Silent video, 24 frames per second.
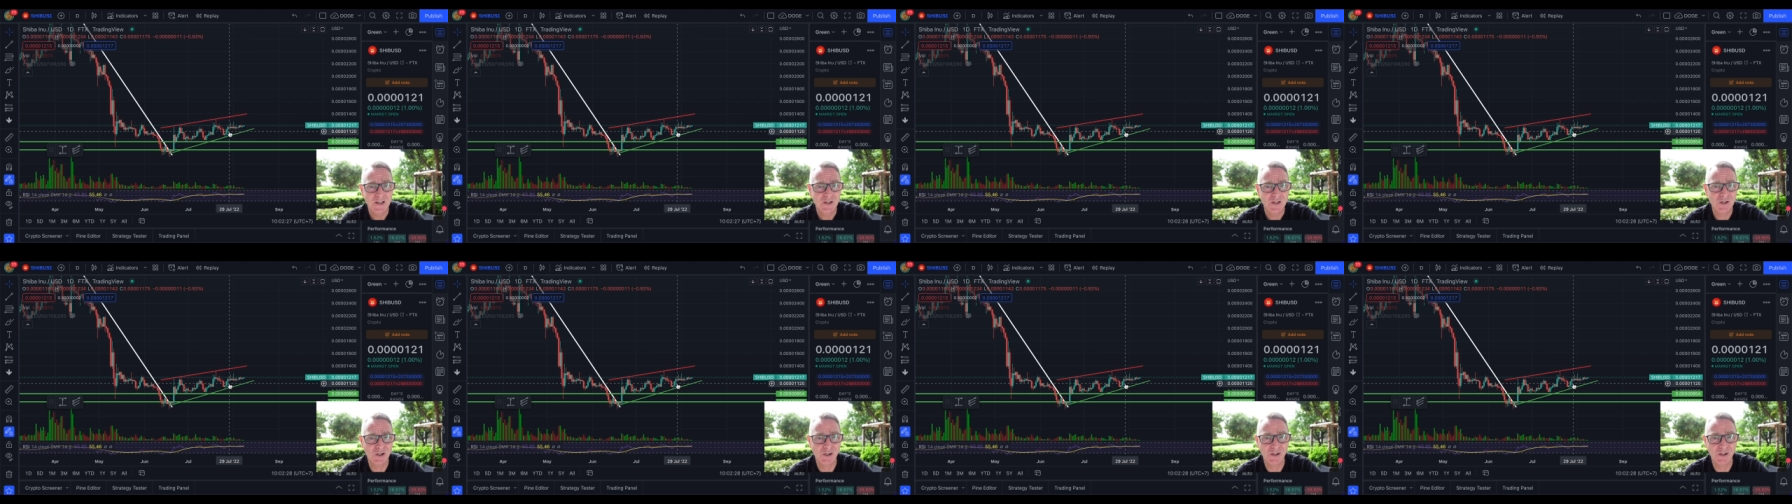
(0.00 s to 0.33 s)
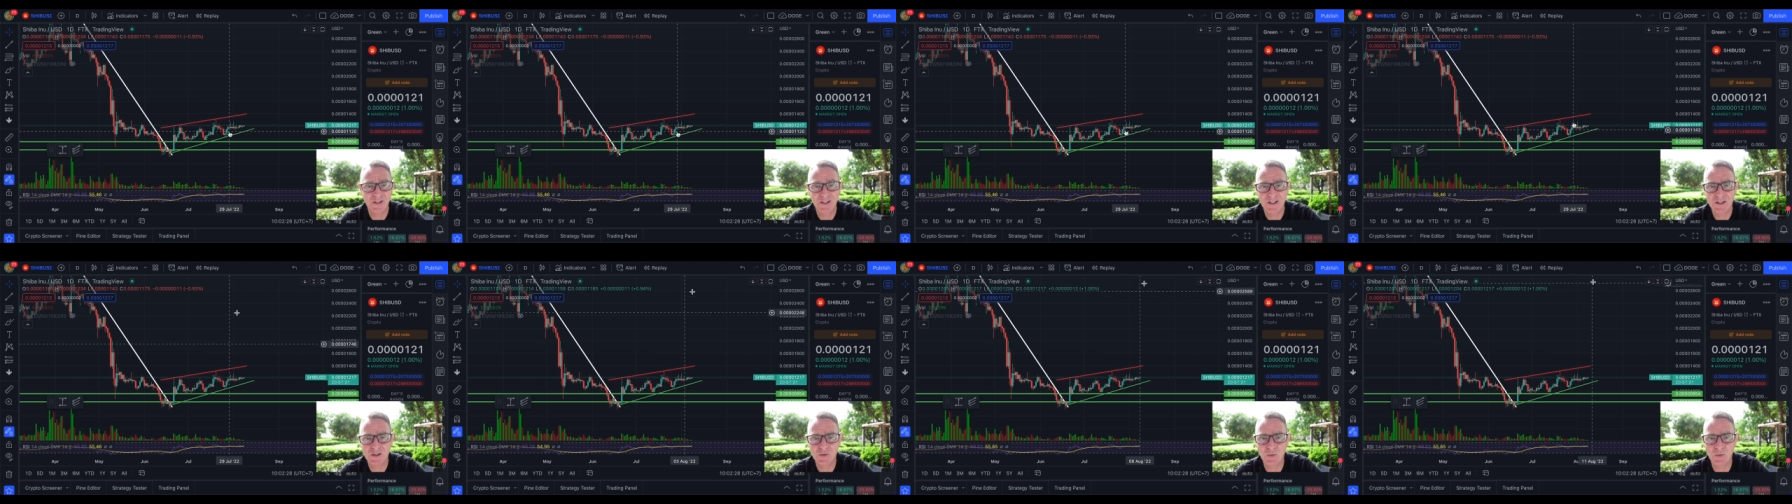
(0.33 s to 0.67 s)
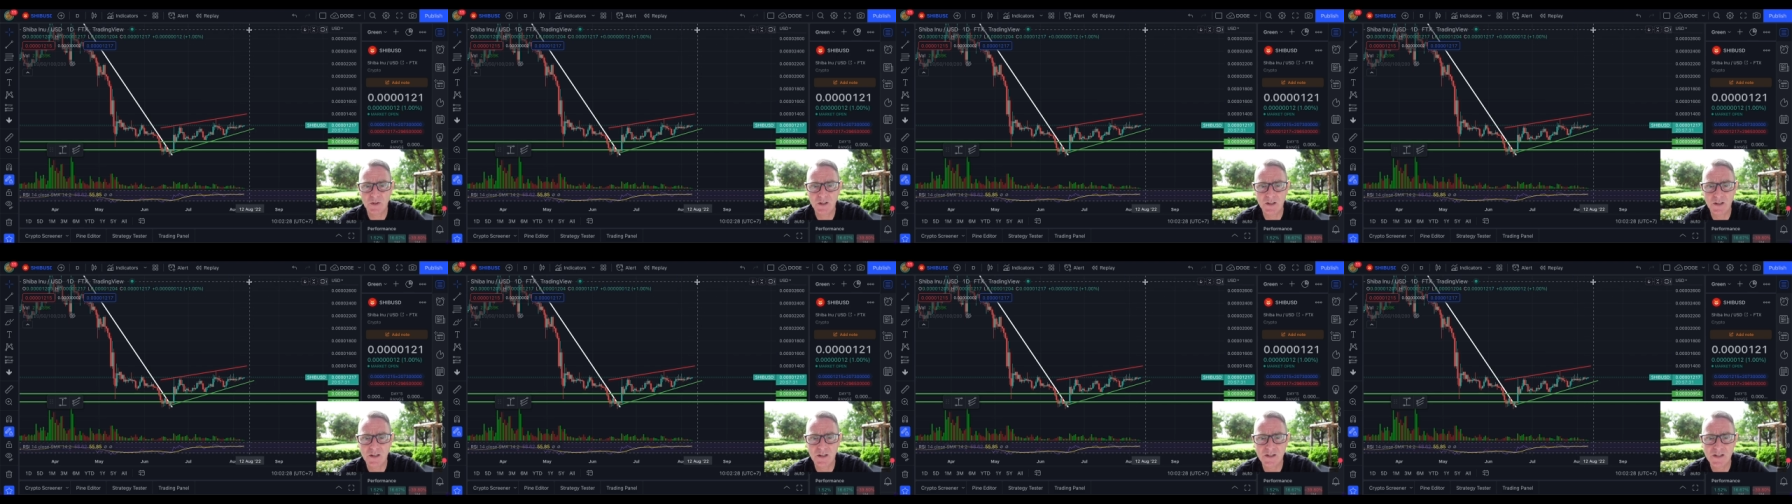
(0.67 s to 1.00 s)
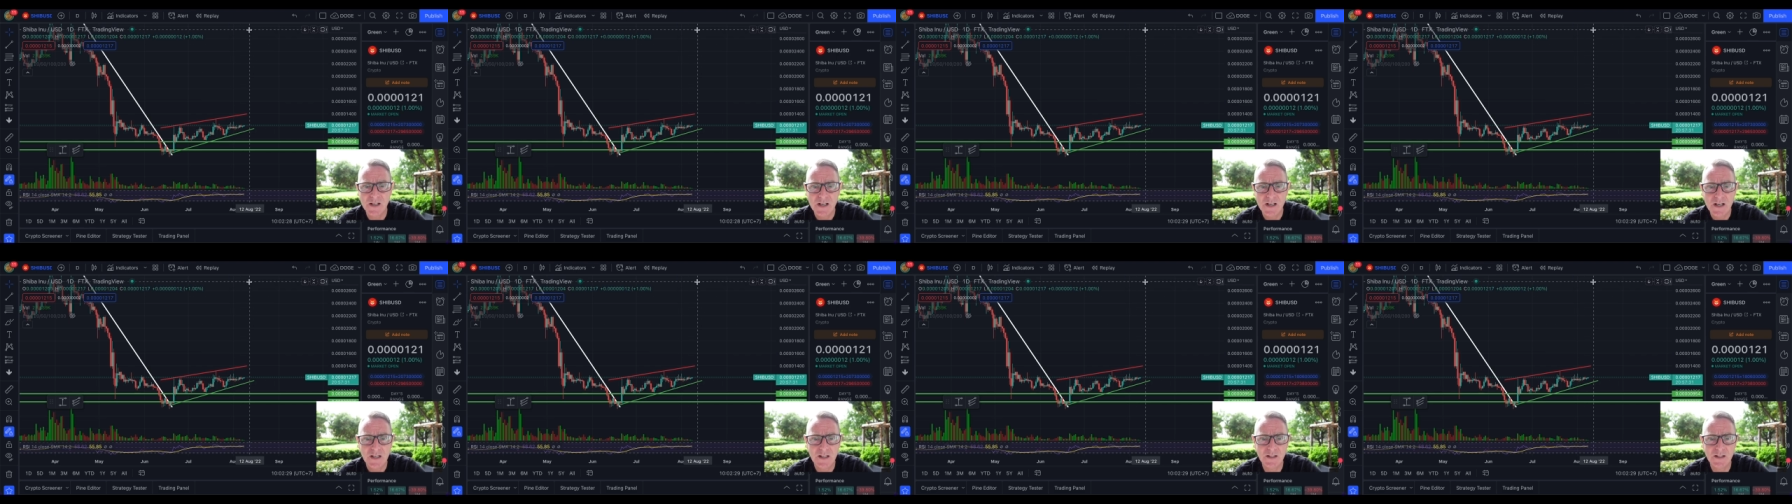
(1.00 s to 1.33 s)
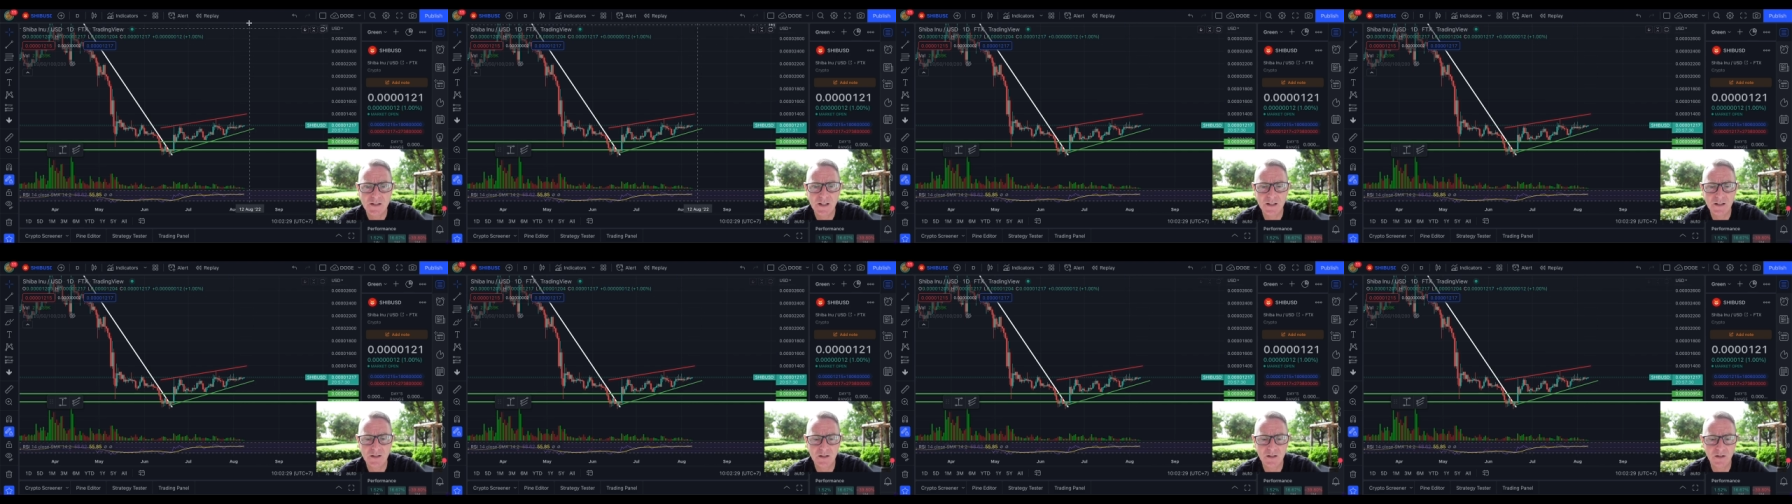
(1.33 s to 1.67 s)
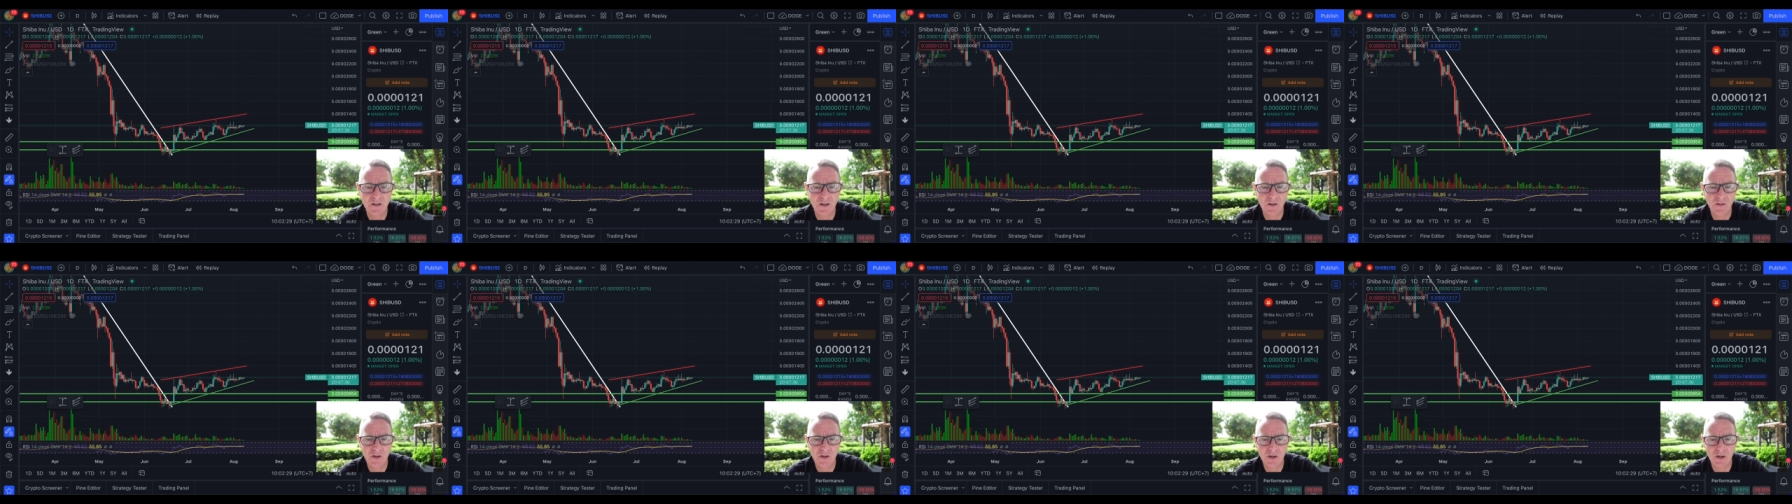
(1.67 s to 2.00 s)
So it is what it is. Let's take a look
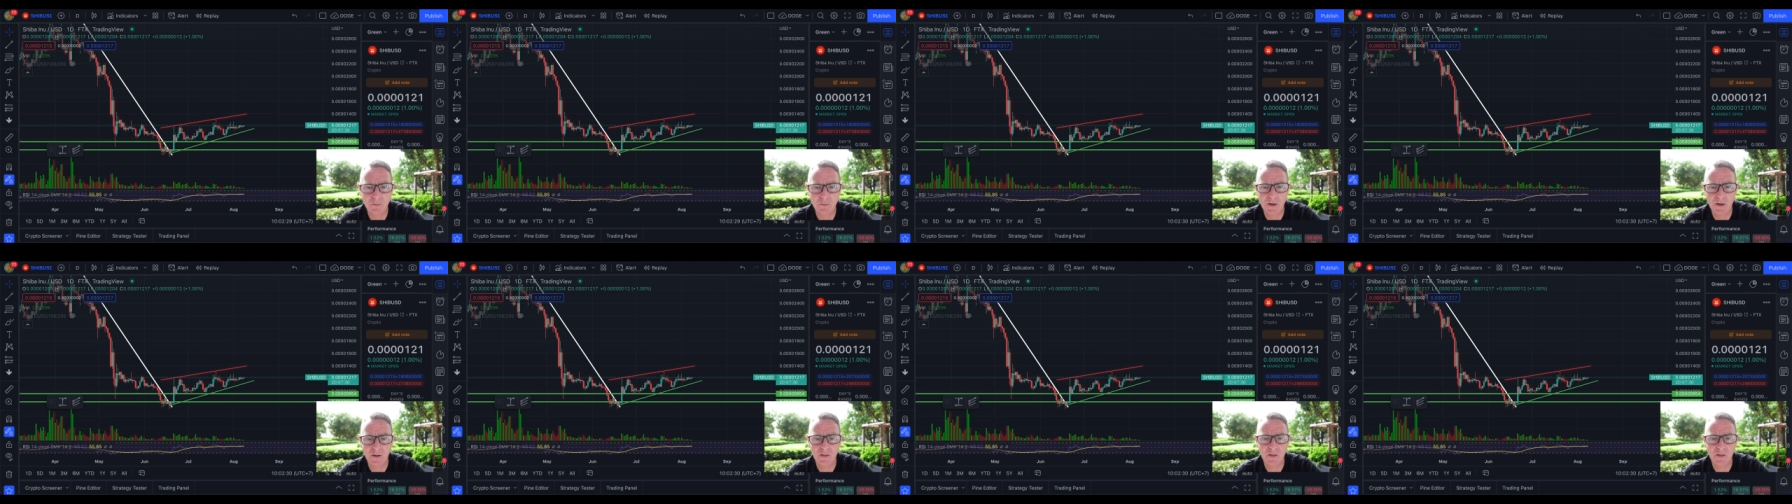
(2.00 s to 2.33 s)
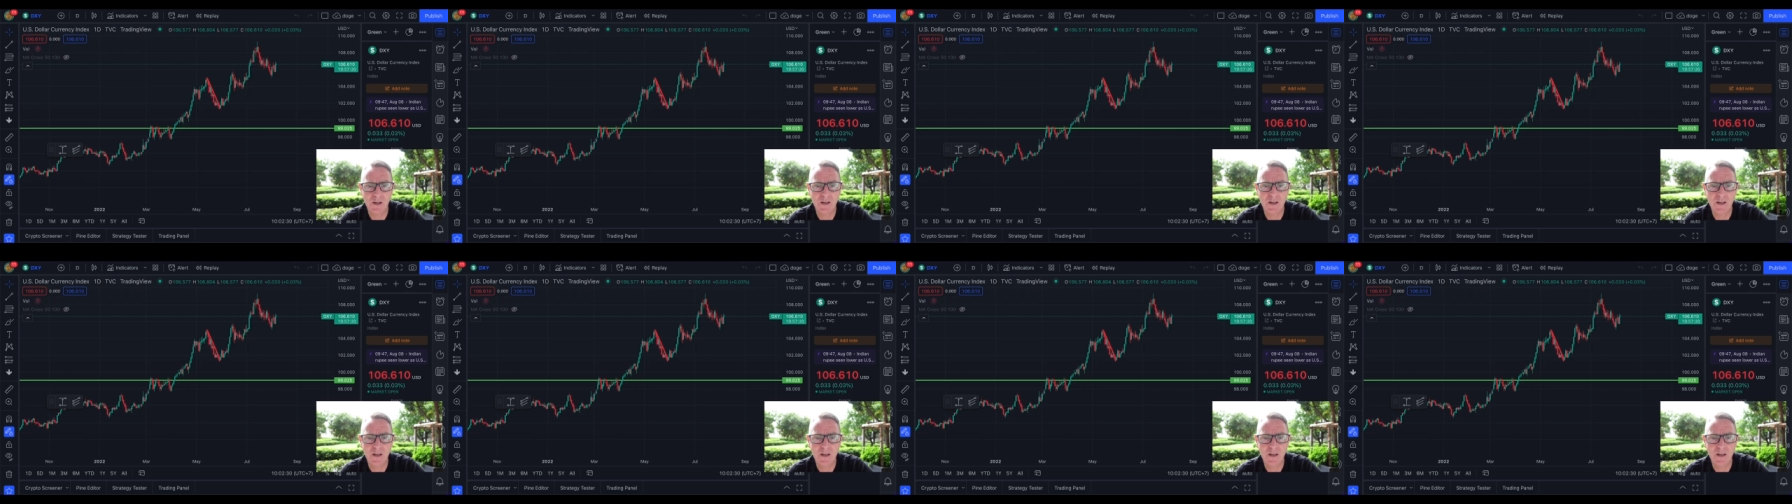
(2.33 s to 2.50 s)
at Ethereum.